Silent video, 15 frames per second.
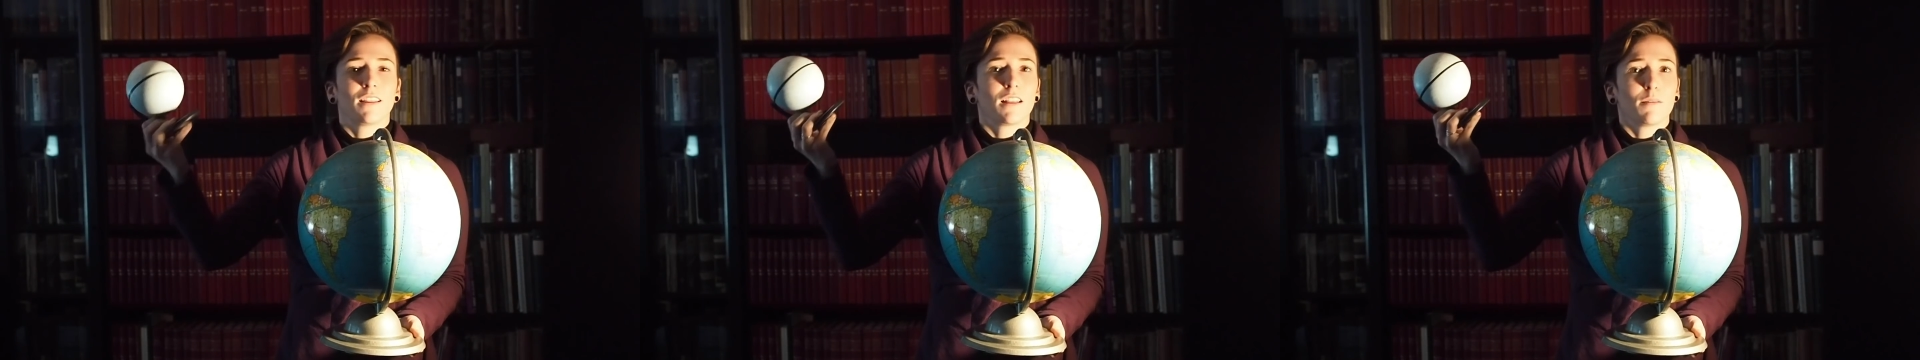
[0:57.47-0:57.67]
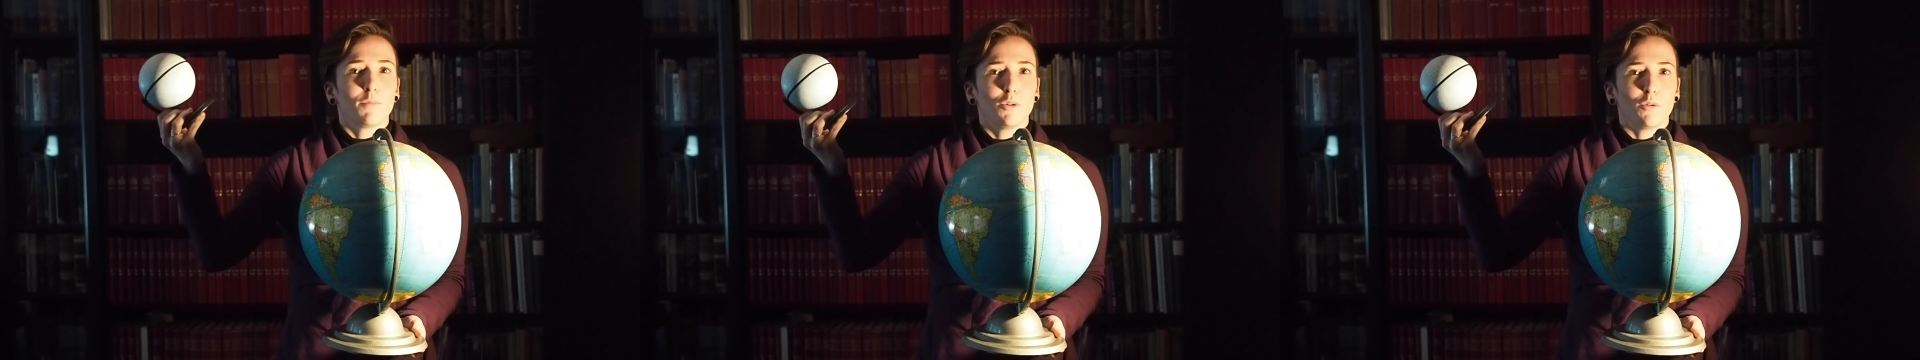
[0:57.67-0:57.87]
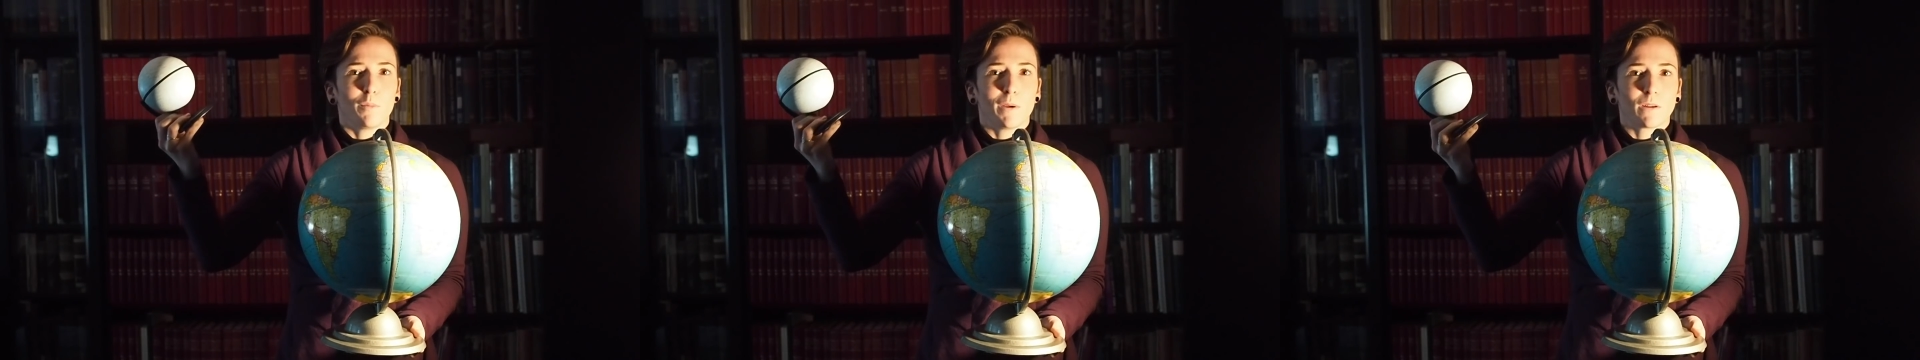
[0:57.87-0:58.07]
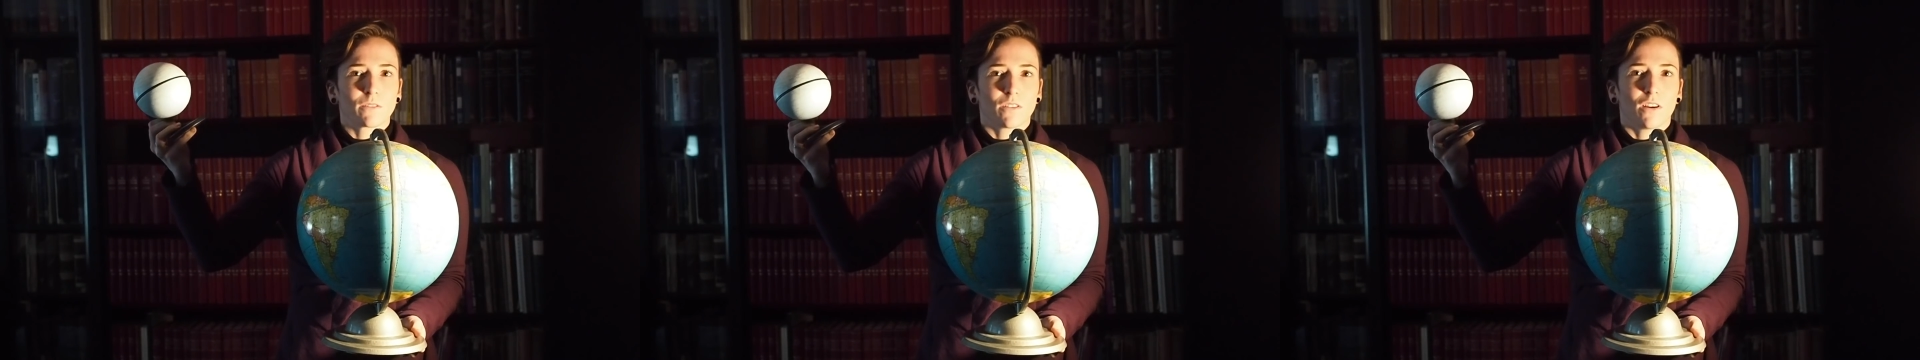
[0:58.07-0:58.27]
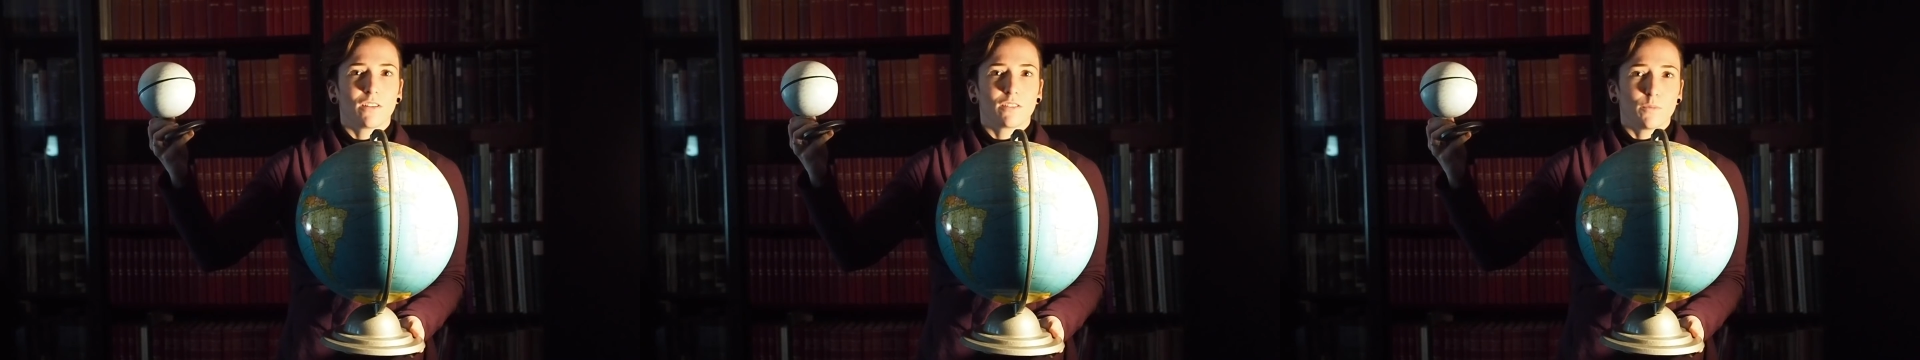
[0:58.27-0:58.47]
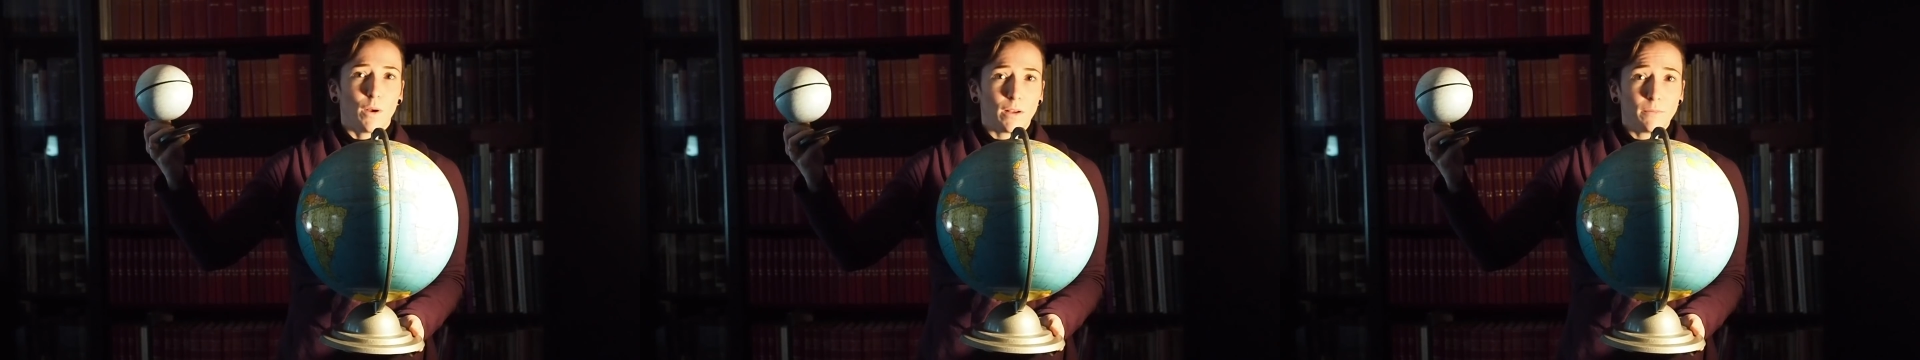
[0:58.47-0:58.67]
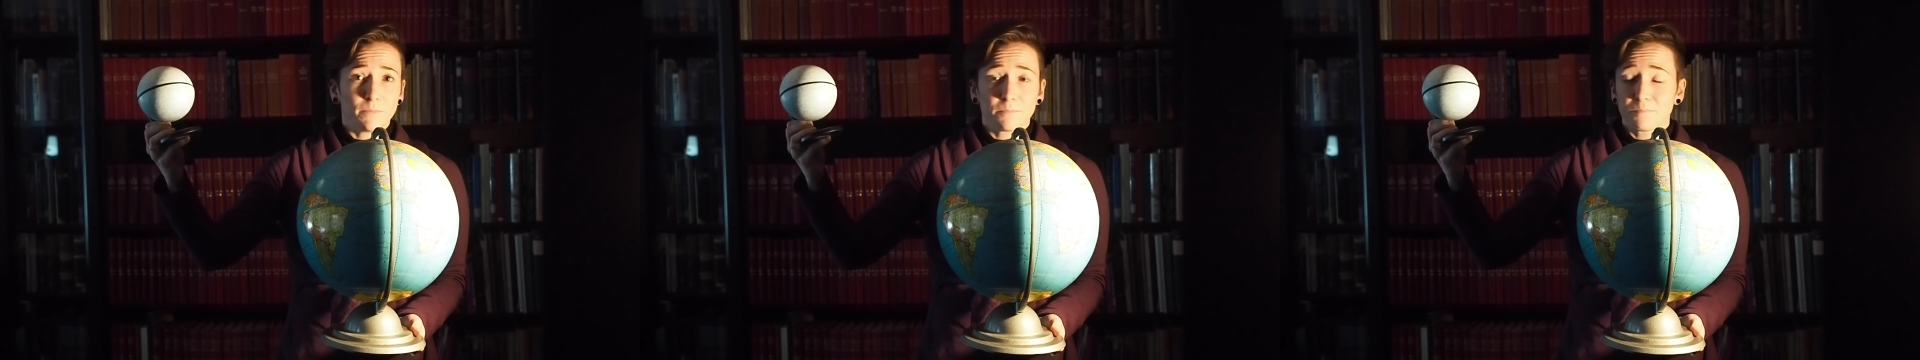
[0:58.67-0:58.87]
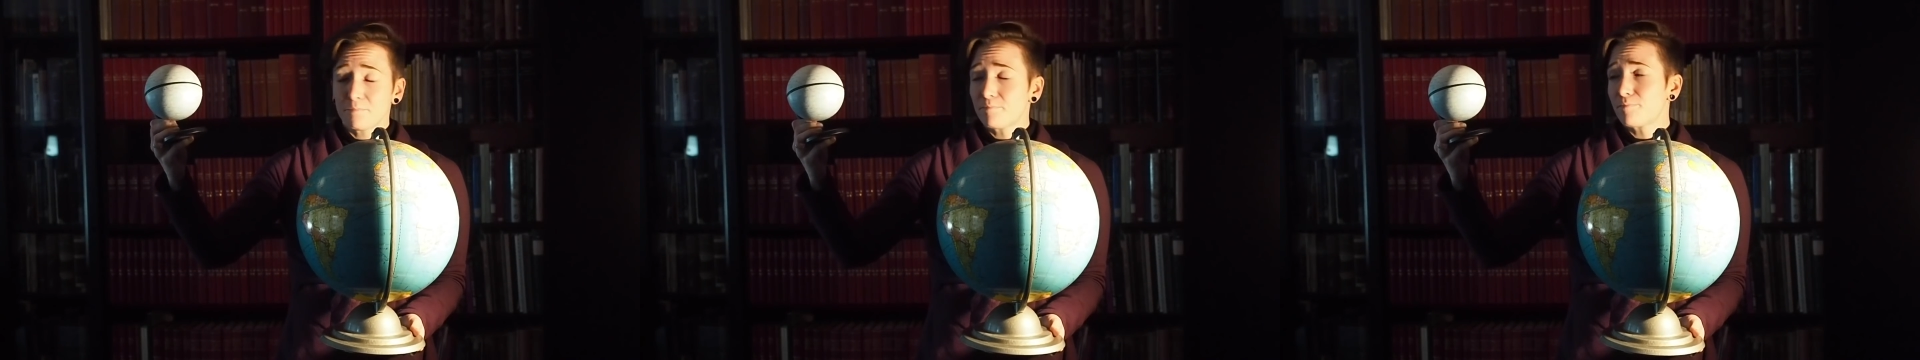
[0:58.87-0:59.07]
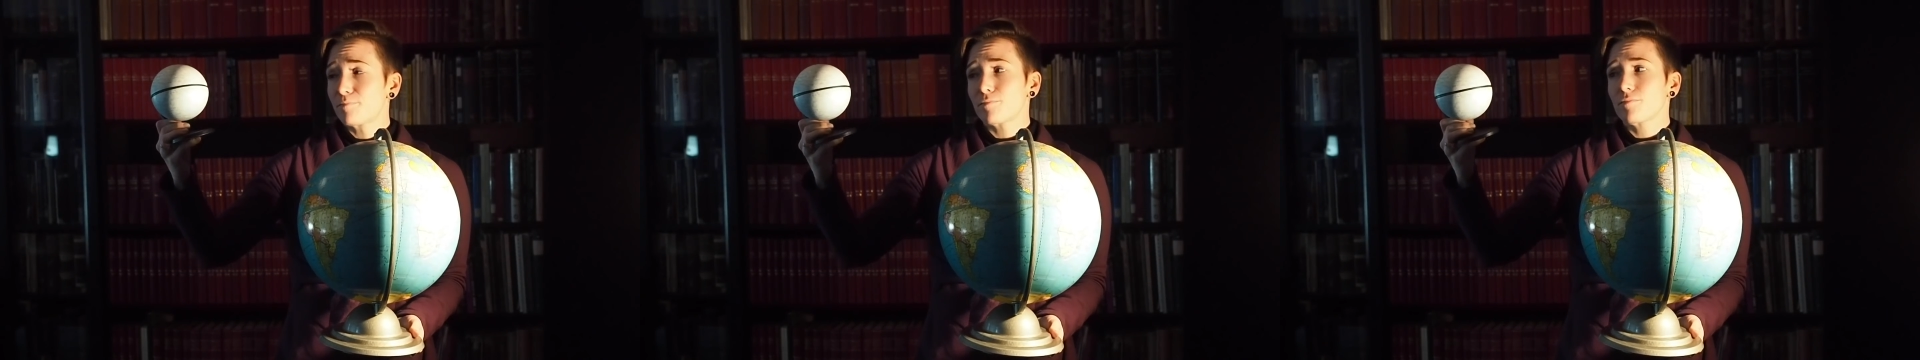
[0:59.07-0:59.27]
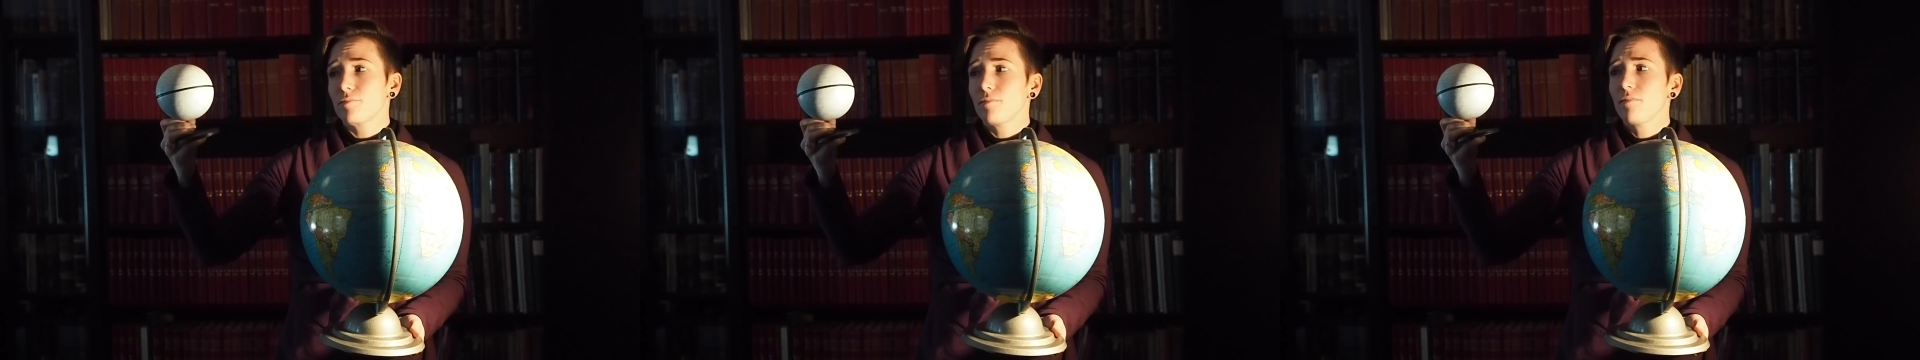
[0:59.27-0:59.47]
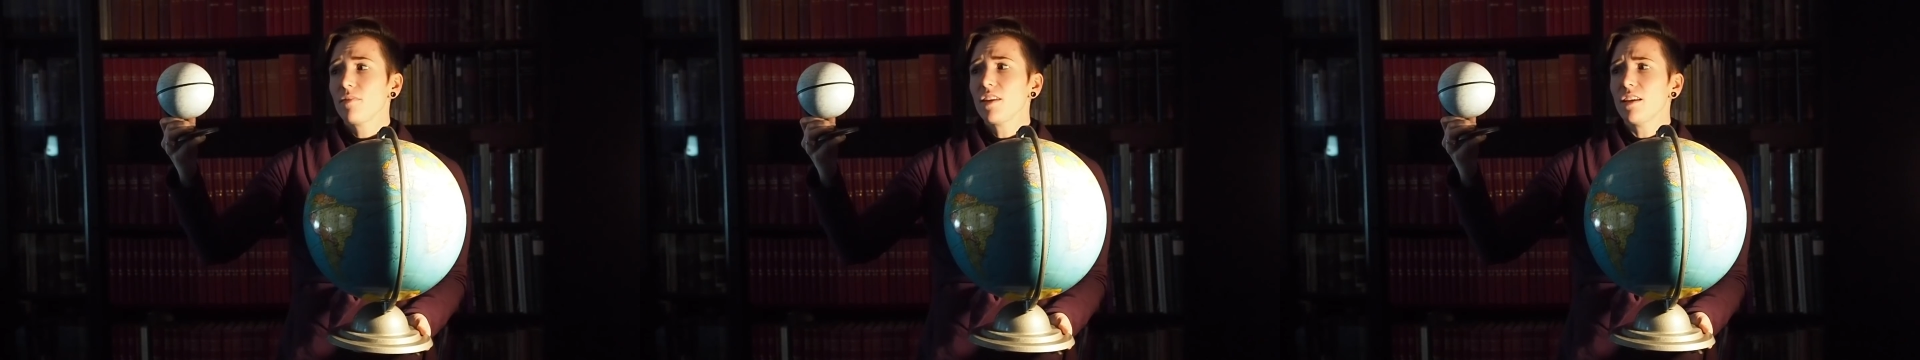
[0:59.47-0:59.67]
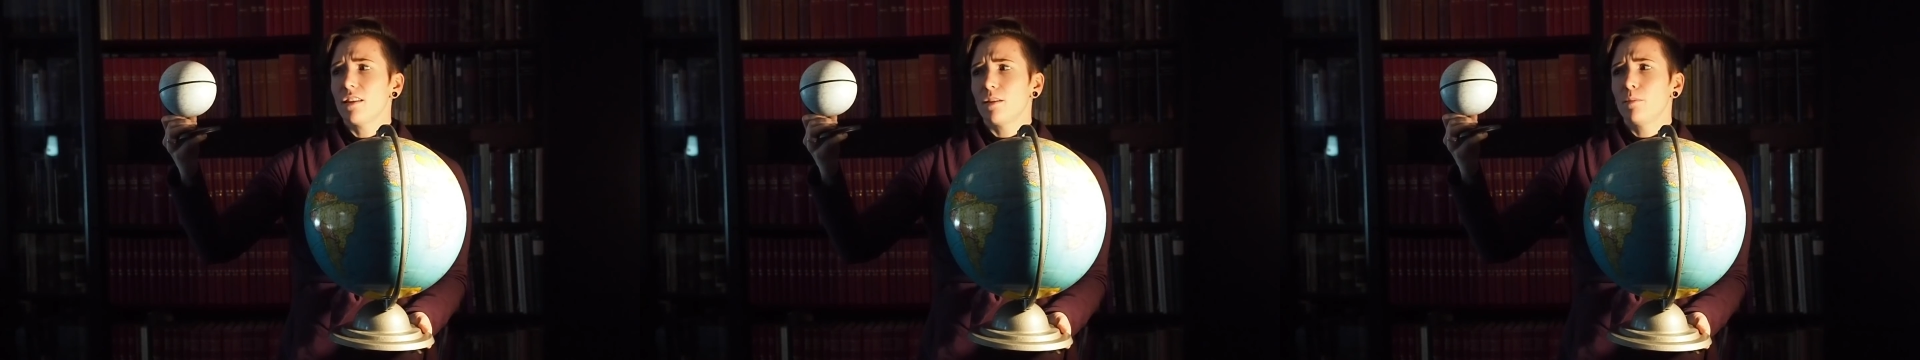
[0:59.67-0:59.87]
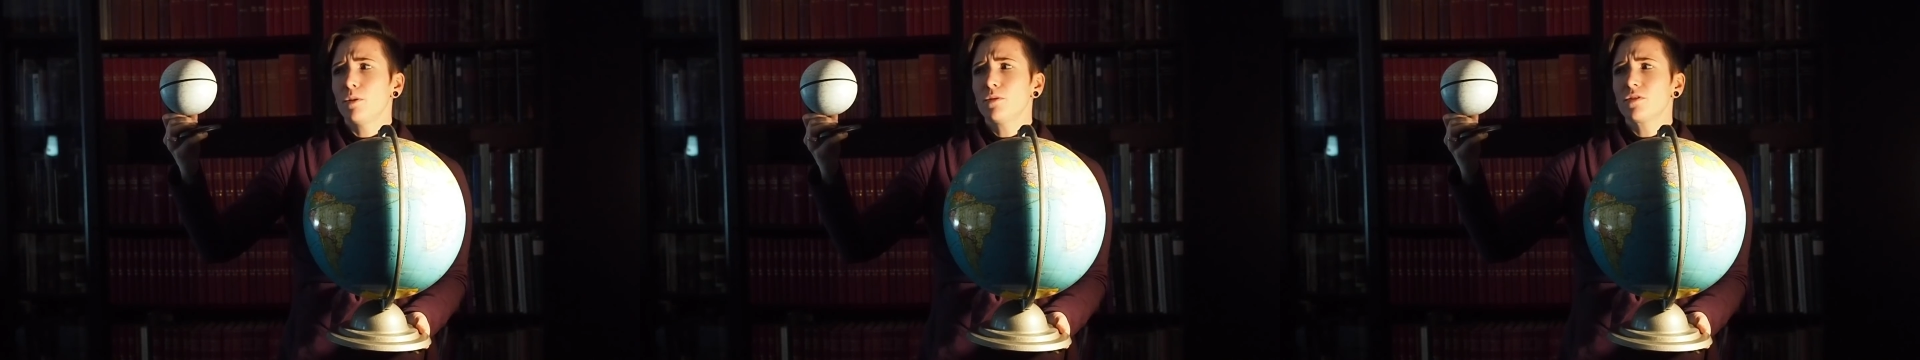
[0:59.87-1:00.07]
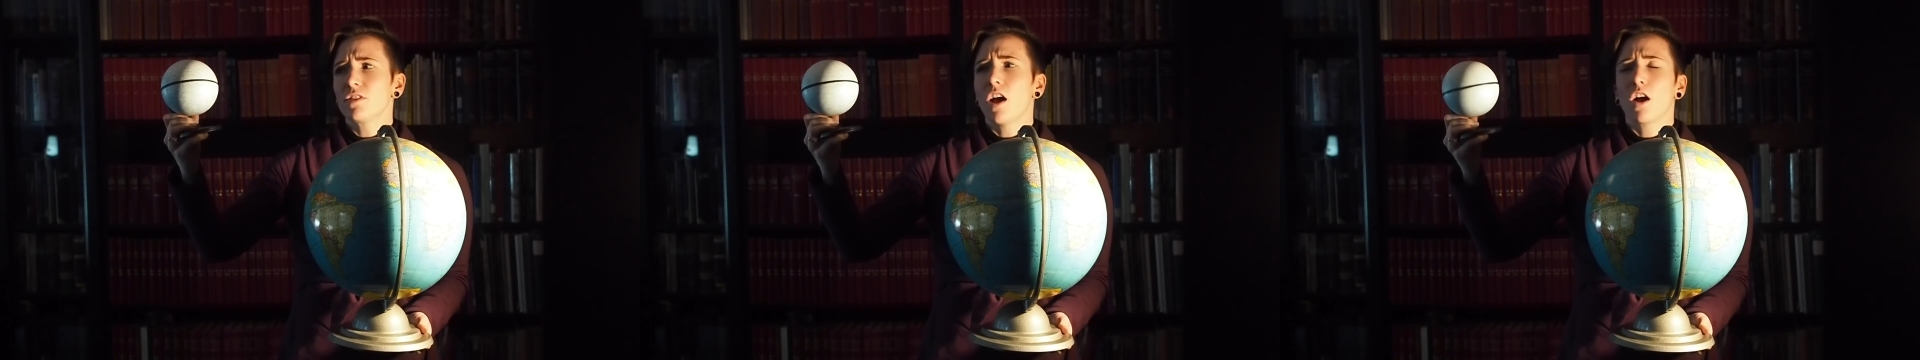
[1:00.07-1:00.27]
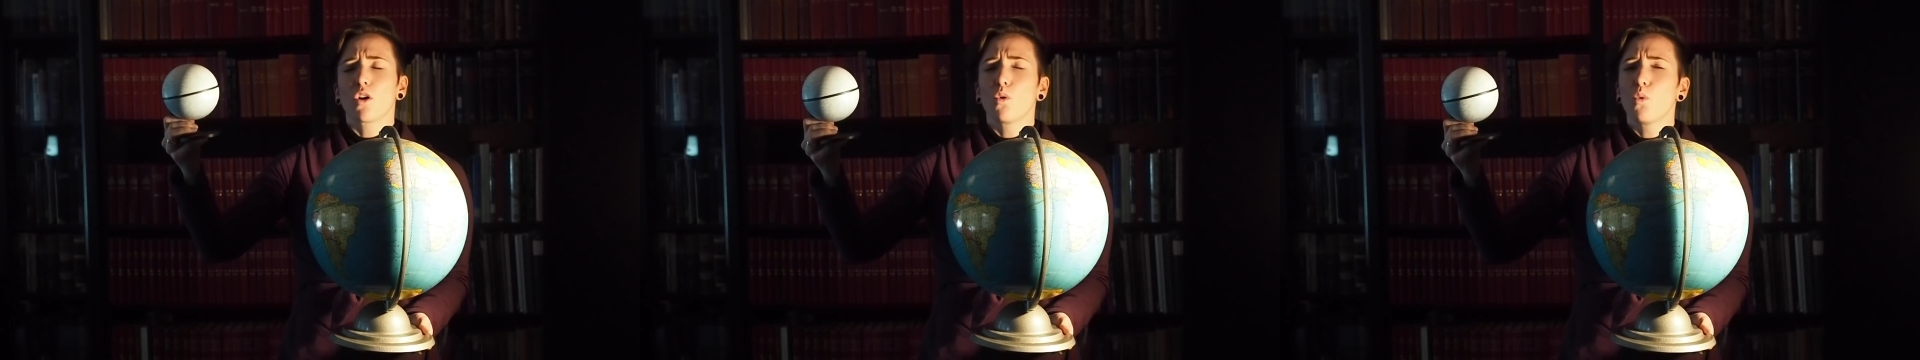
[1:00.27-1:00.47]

that the Moon appears on as well. The Moon's not